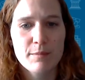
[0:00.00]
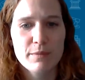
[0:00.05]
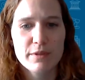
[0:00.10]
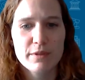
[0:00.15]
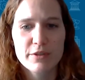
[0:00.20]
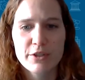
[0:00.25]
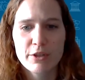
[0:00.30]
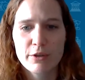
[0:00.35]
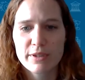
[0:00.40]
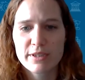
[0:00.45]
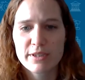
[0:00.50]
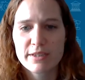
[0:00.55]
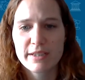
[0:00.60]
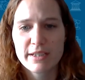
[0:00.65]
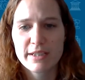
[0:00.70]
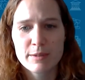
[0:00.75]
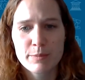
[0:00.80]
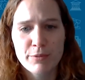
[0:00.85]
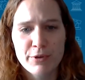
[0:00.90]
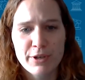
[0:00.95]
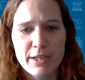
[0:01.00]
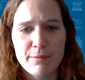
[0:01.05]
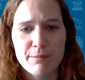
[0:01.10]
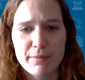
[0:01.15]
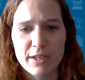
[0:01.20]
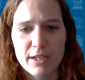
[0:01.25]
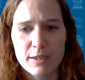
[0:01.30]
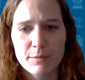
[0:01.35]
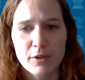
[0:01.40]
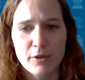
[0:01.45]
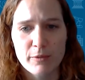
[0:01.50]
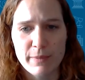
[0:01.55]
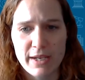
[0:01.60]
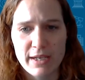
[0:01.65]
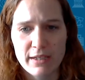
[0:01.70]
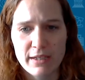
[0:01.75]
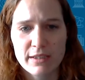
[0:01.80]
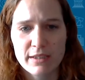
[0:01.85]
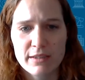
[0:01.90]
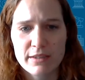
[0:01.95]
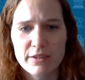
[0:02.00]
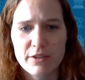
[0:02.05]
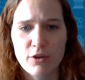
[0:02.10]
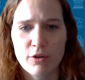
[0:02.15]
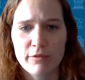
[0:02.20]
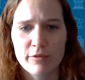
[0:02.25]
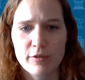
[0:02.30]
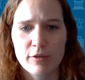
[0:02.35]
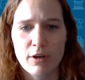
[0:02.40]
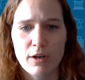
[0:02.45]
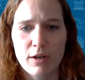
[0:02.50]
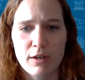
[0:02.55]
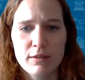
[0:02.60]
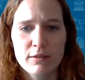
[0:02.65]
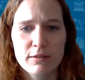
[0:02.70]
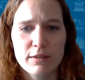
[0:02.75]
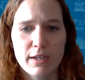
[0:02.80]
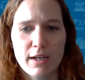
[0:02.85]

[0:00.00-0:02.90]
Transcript: So it's pretty minimal maintenance overall.